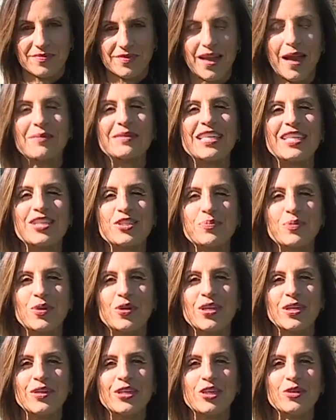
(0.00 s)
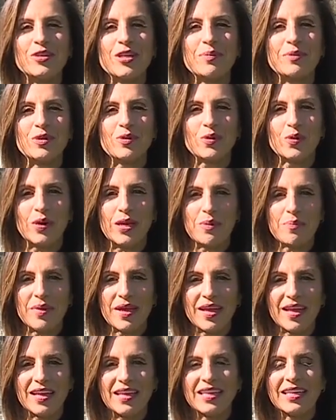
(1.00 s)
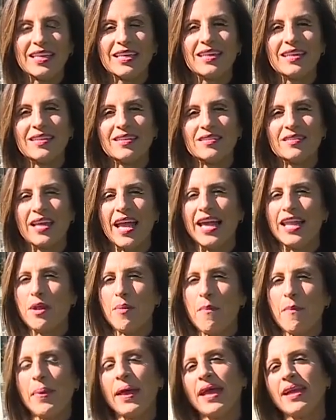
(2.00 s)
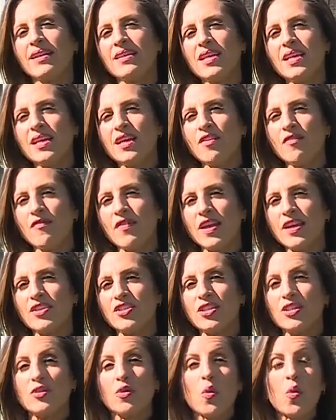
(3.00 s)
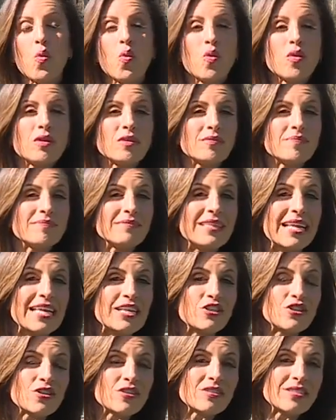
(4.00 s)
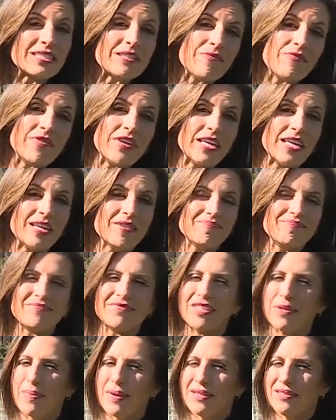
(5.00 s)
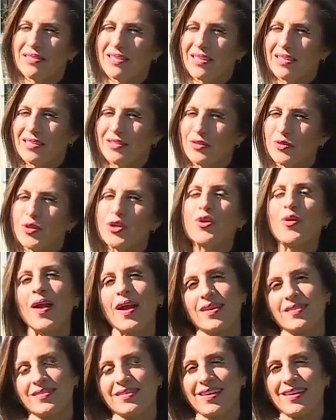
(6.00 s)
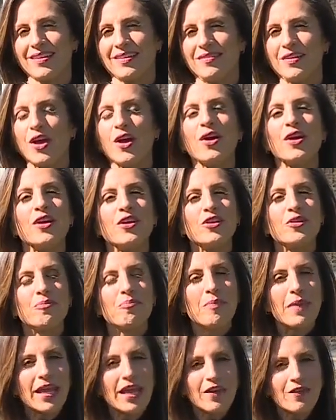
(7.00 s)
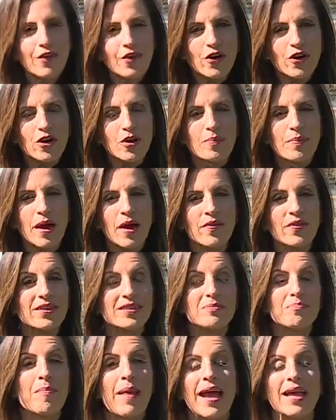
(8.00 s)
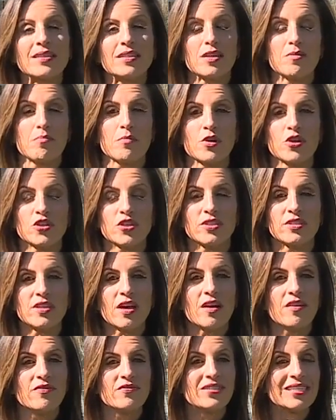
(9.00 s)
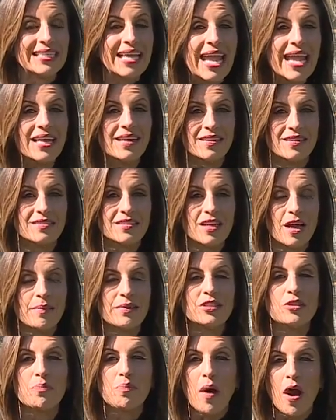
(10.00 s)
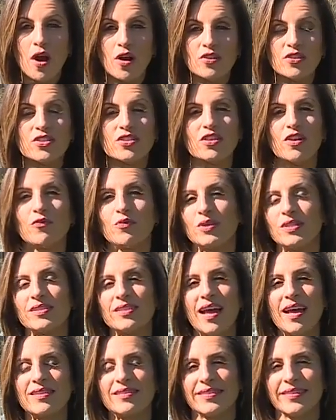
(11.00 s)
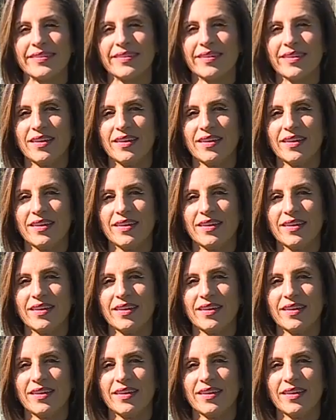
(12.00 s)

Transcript: I'm Nina Sperano at UW Green Bay. An impending invasion or nature symphony, depends on who you're asking. You may have heard about this mass emergence of cicadas coming to parts of Wisconsin.